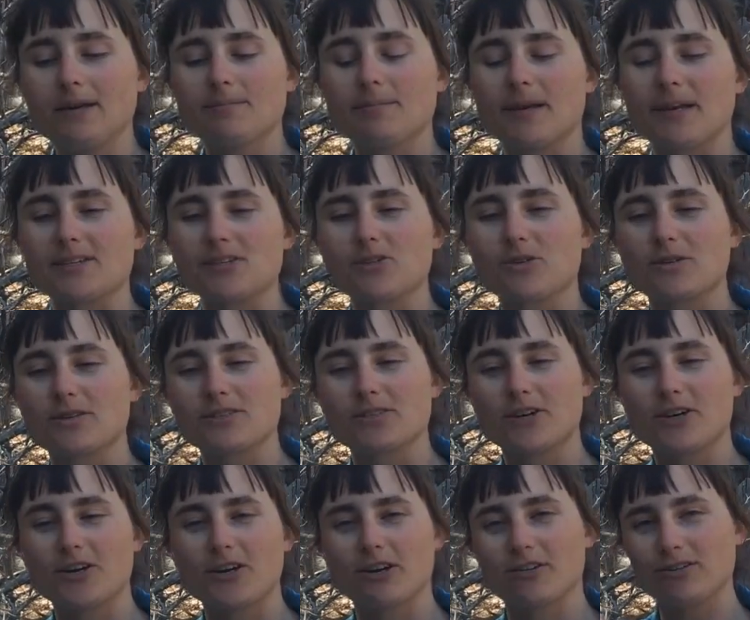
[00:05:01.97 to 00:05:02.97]
because you can
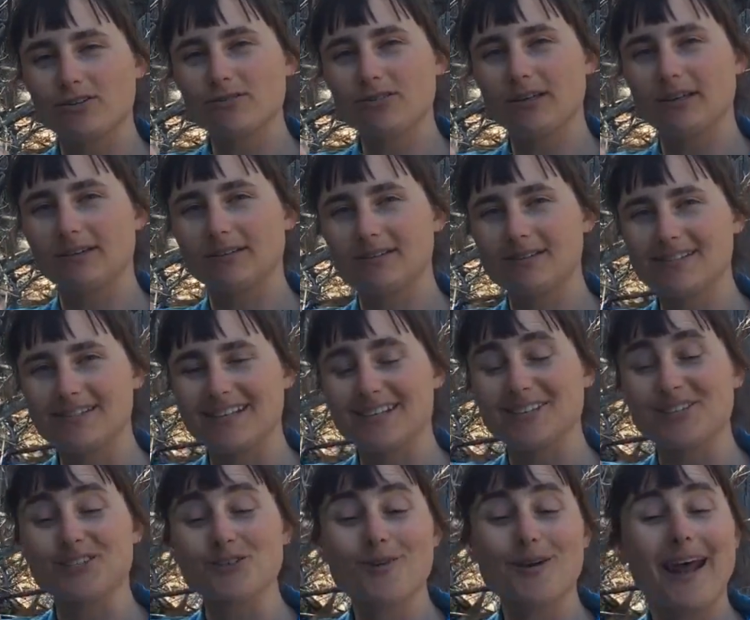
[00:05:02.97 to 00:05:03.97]
turn 2 needles
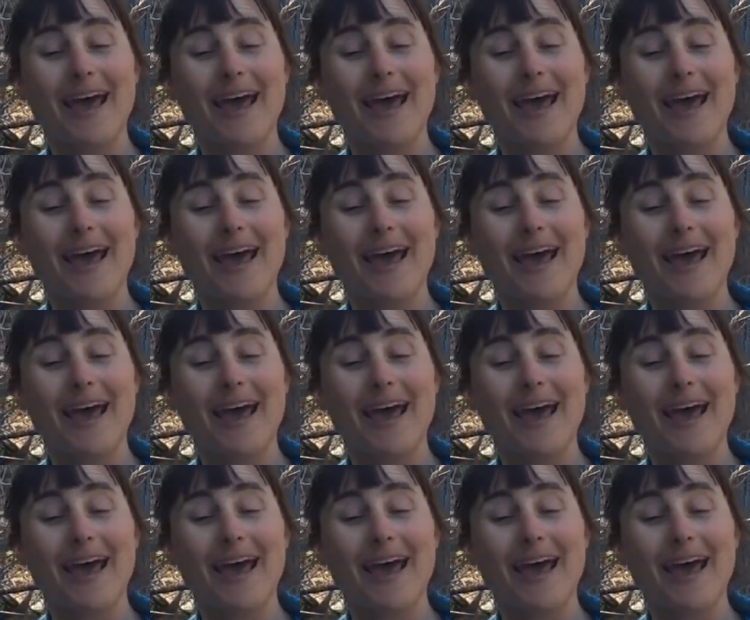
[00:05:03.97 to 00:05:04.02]
into an